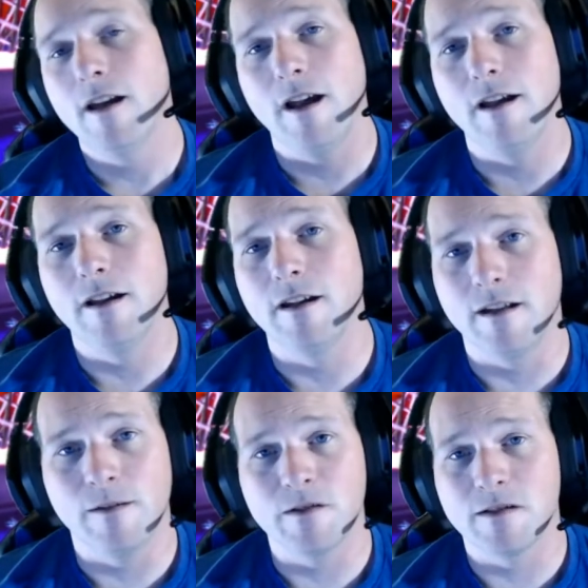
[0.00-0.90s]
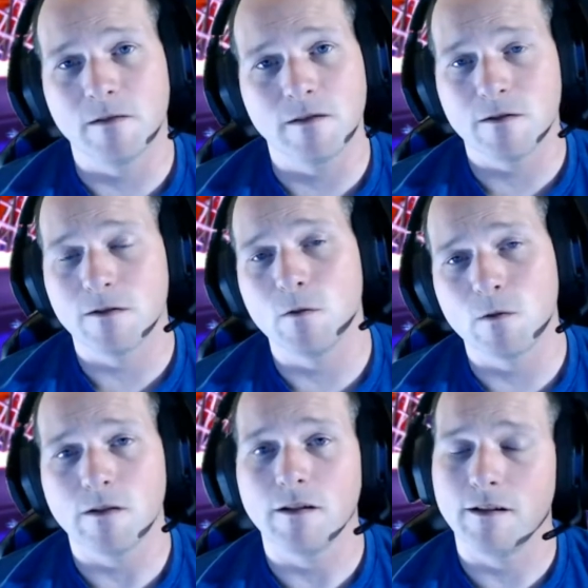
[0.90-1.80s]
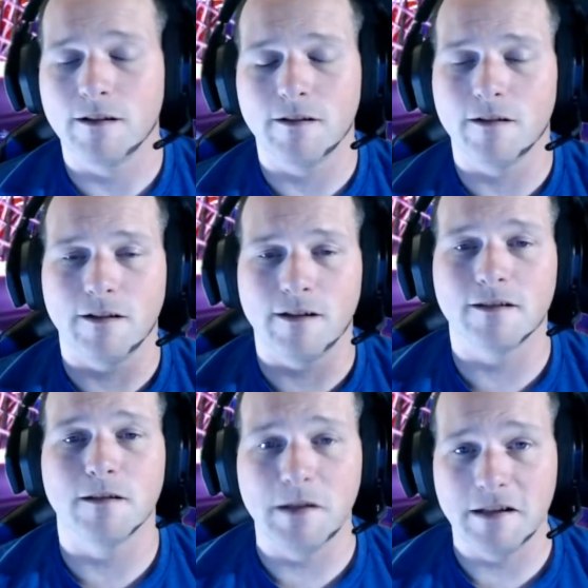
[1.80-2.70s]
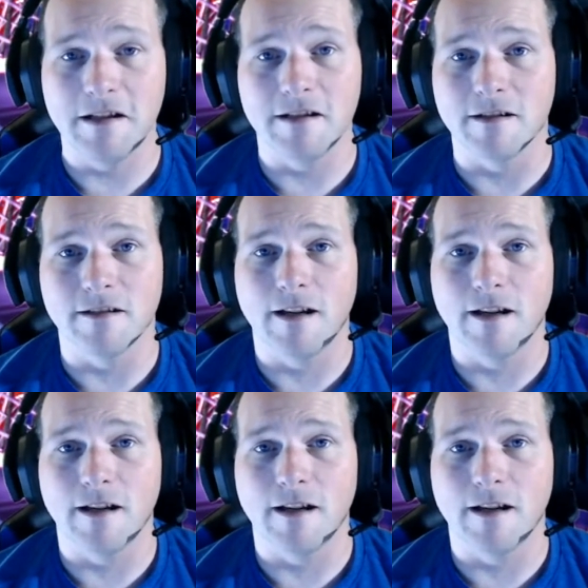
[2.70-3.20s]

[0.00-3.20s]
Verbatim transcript: And if it's on their store, it's going to be decent.